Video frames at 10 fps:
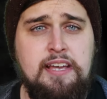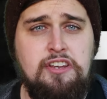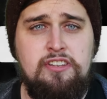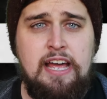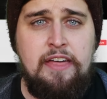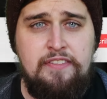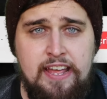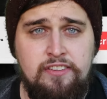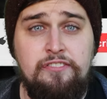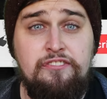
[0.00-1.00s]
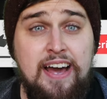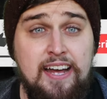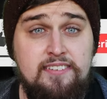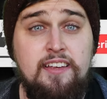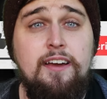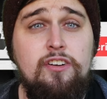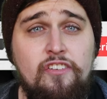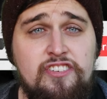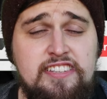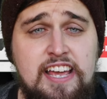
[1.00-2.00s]
prediction at the end of that
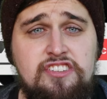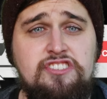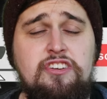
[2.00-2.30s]
conversation.